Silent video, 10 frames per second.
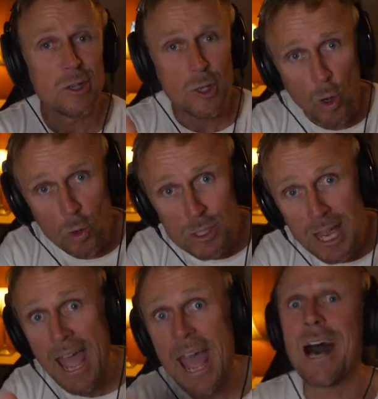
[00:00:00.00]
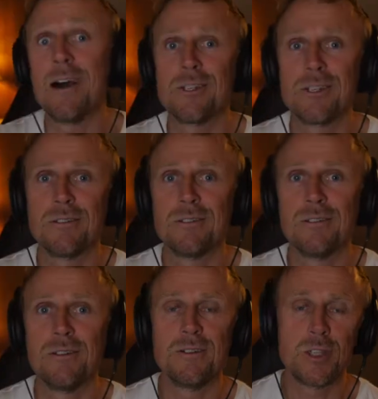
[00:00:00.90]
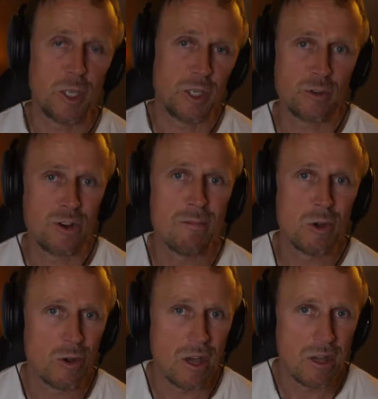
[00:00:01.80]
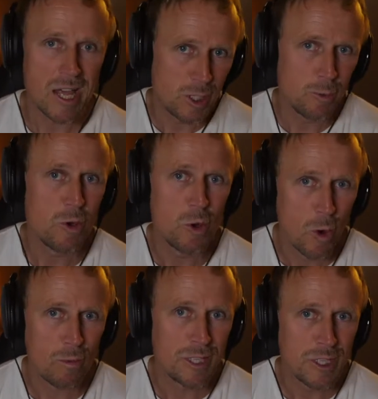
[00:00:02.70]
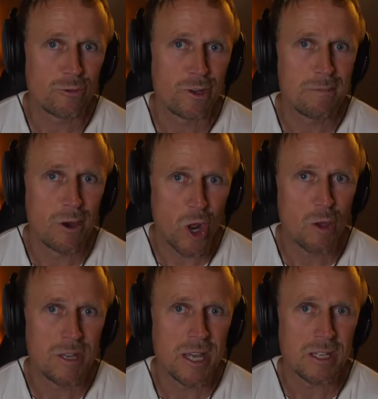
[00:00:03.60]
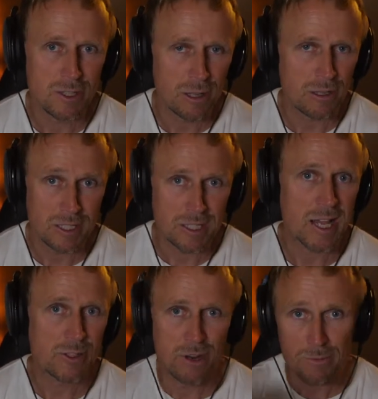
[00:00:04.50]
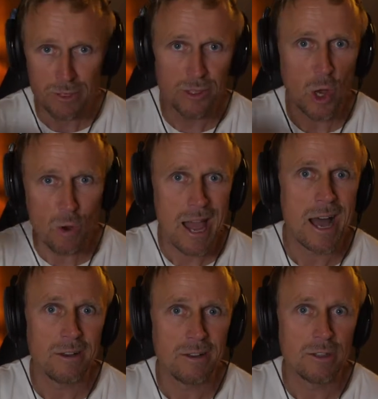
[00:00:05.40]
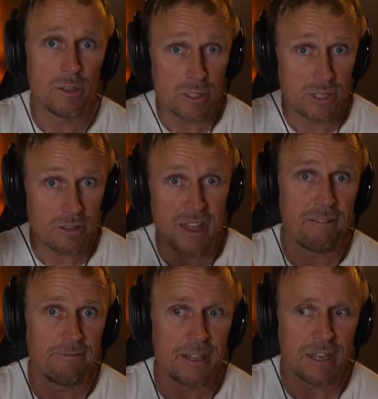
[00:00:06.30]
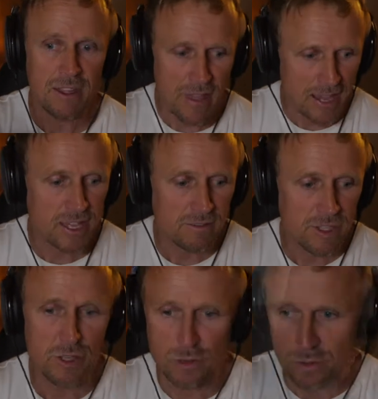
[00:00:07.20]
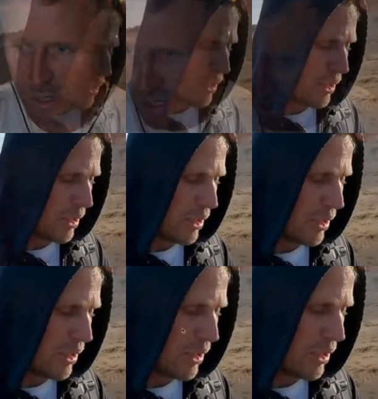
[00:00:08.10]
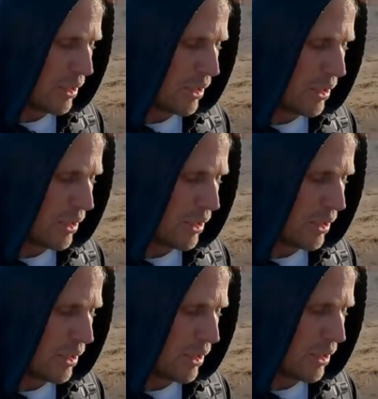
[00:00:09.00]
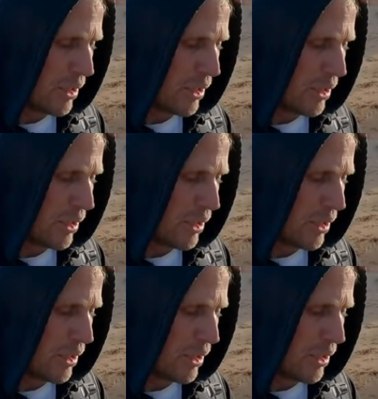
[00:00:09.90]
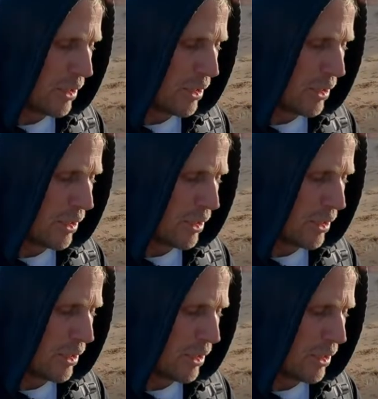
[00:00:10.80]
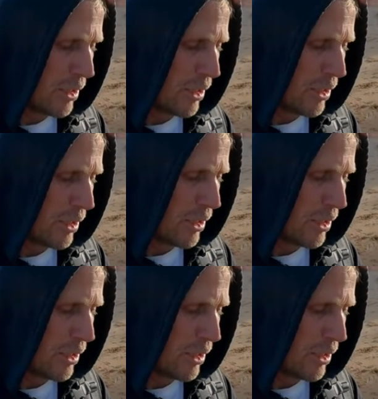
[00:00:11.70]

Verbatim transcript: goes out. So you'd stream as you would normally stream on O B S. You click start stream and you go out using that feed. And that gives you the overlays. That gives you everything here, basically what you would have normally